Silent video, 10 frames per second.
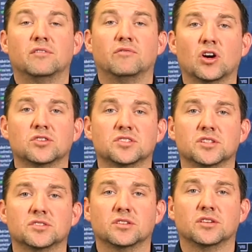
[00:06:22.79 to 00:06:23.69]

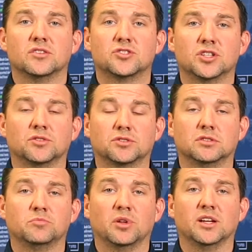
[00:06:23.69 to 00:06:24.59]
versus
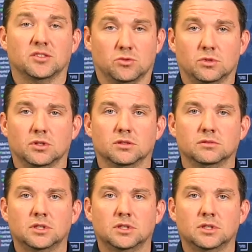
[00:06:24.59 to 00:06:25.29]
shelter in place order.